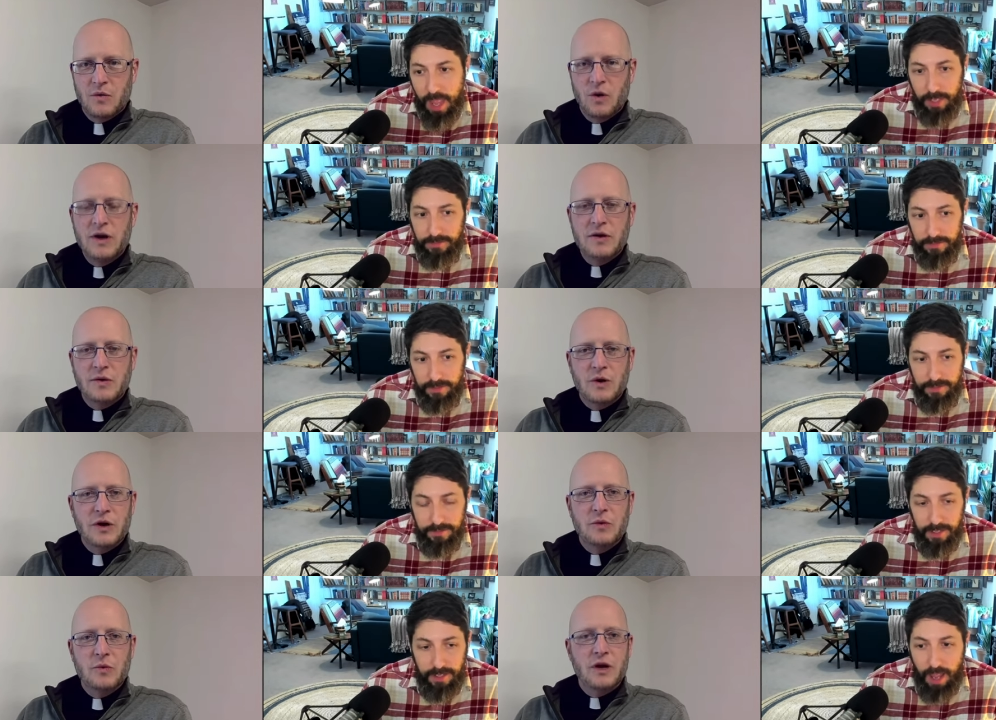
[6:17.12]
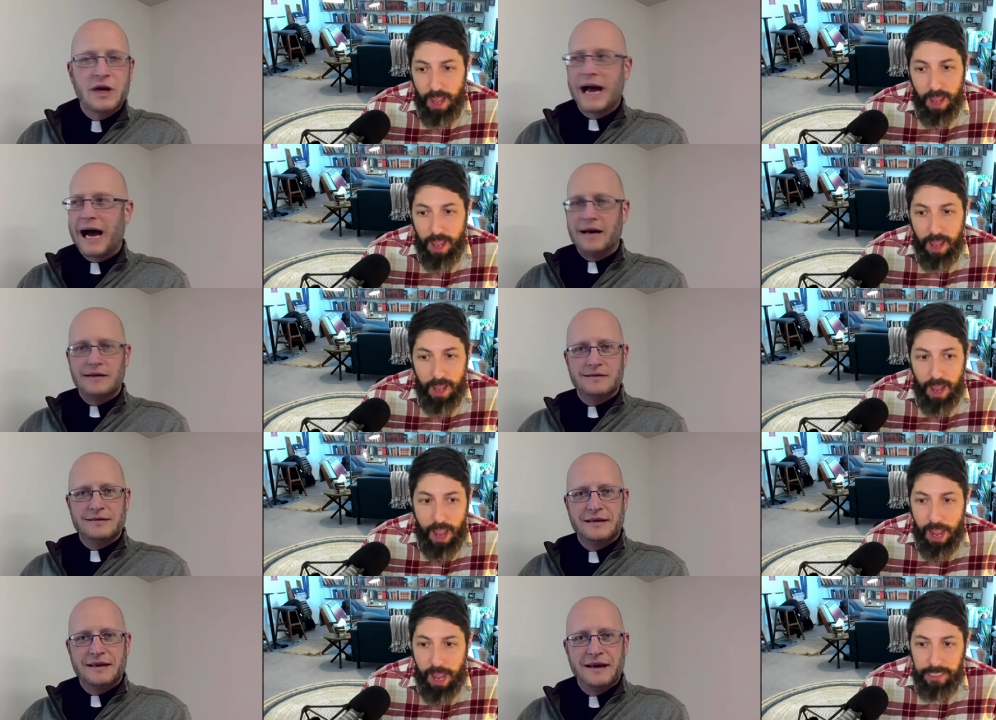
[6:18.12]
Speaker 1: What do you what do you what do you got?
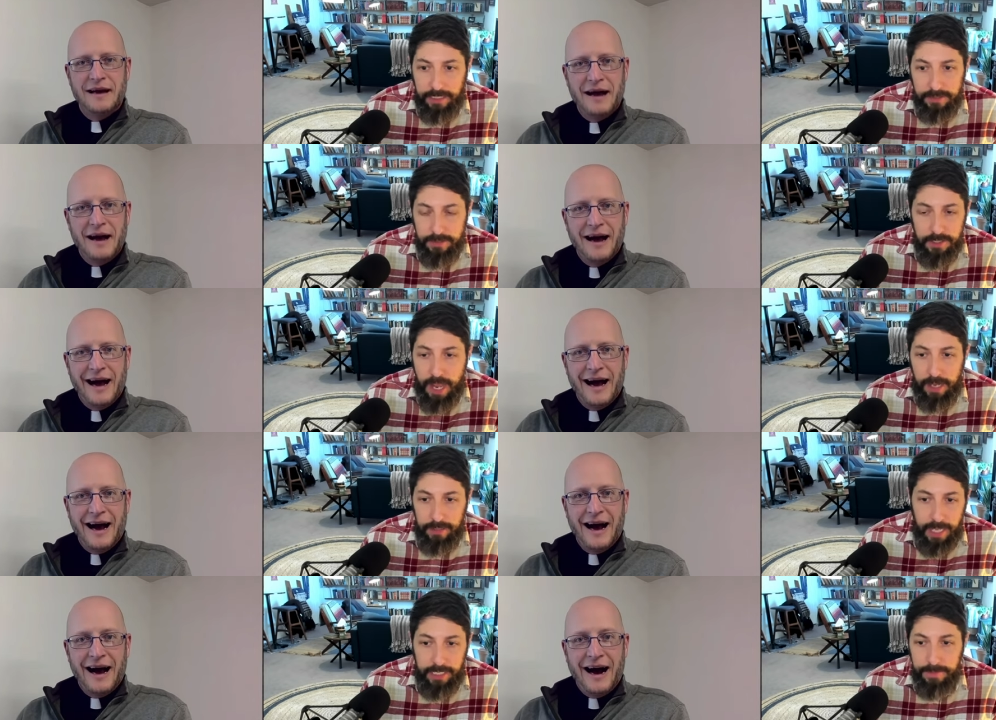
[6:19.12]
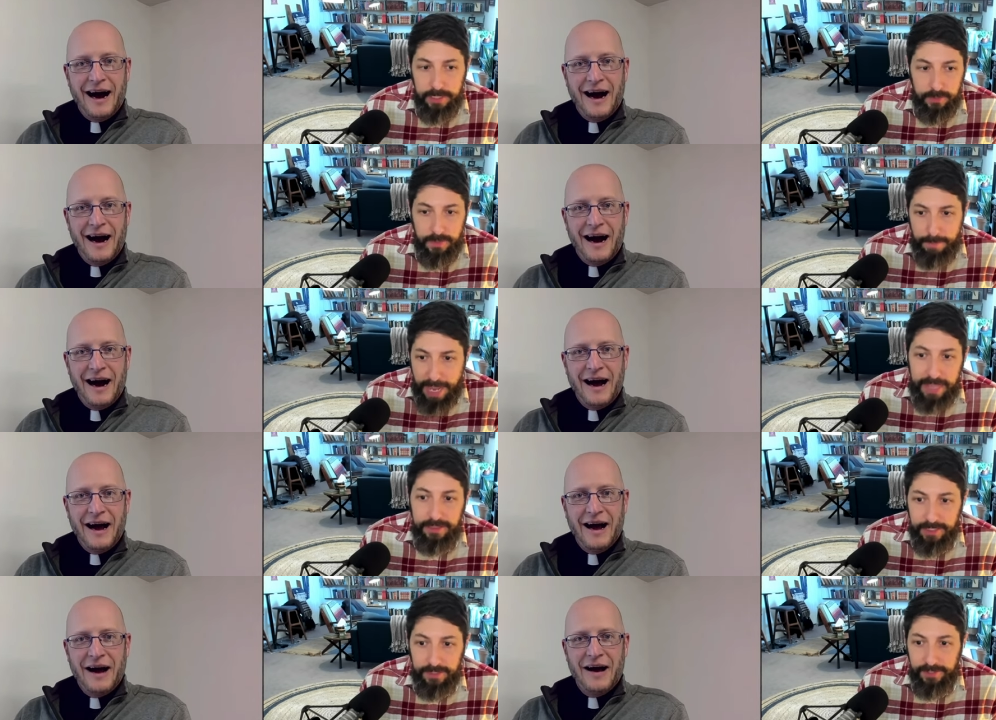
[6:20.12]
Speaker 2: I, you're not letting me do the
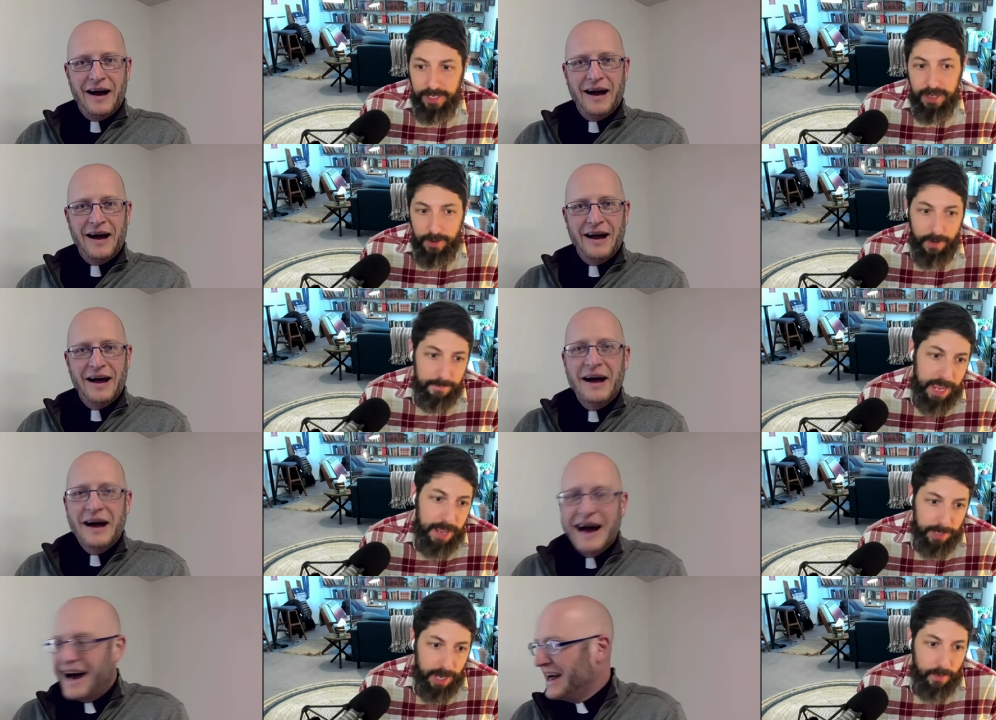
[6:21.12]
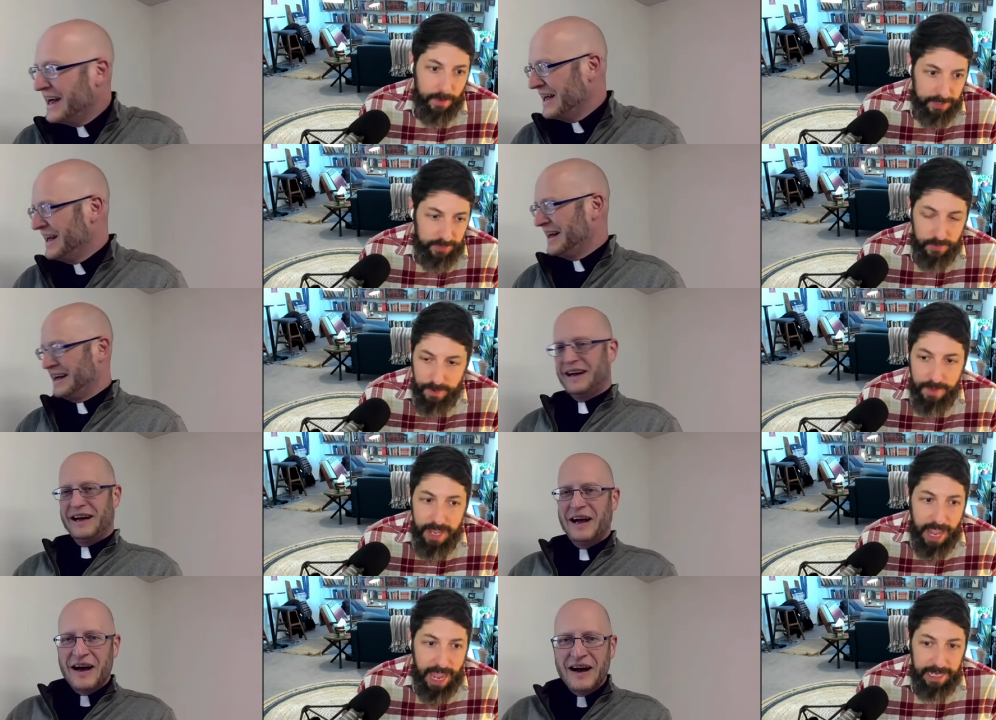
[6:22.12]
bad things that I know are bad, but I want to do them.
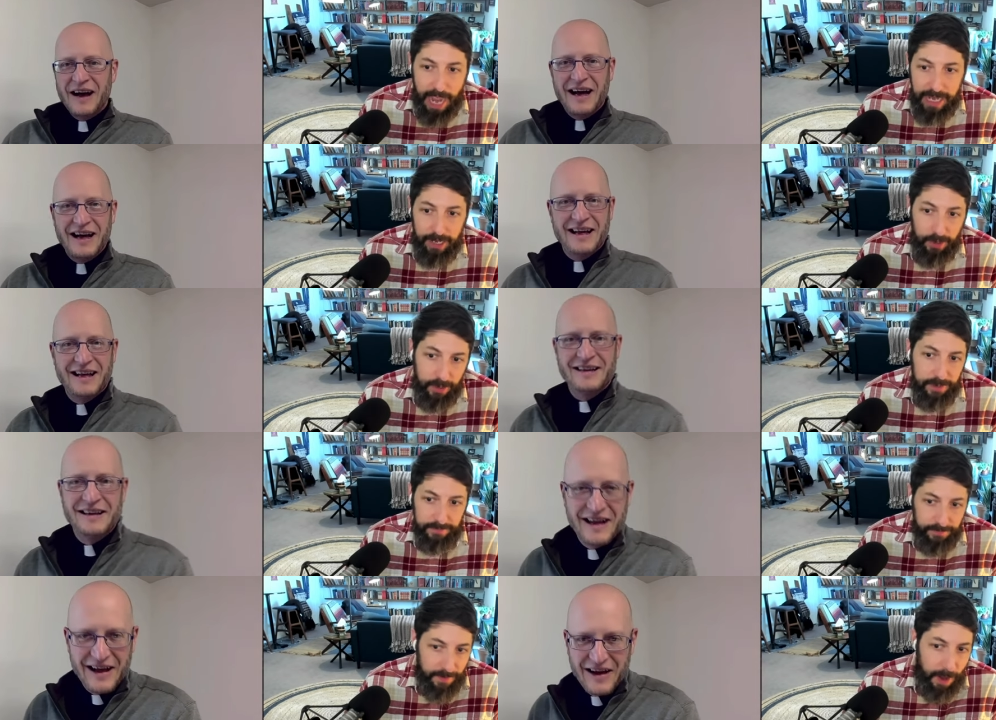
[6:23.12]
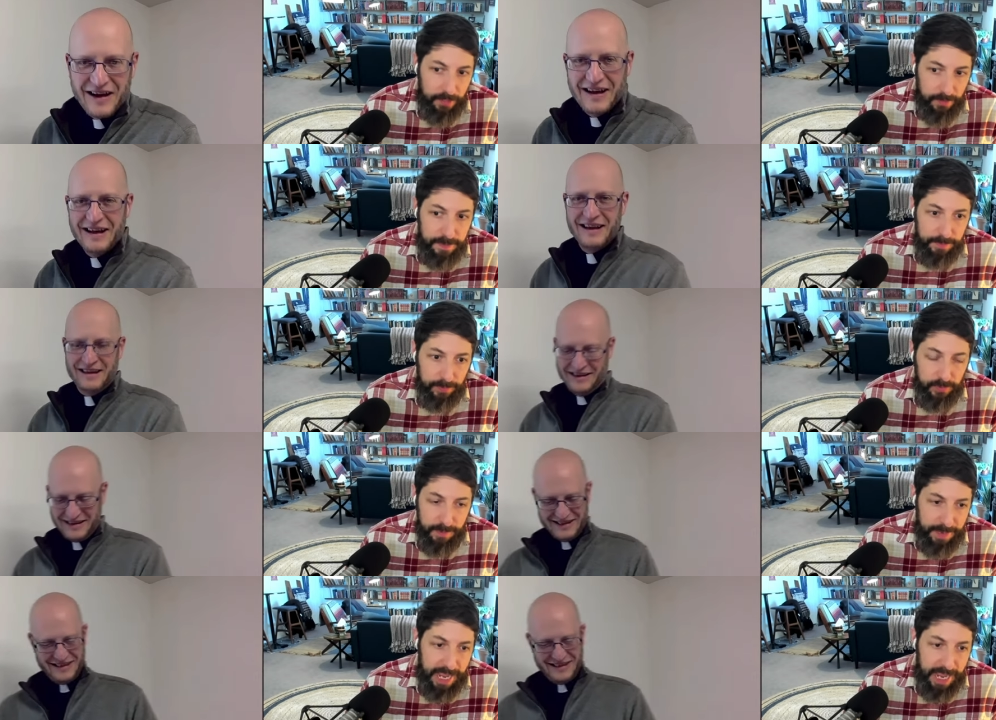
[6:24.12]
And I hurt from other people doing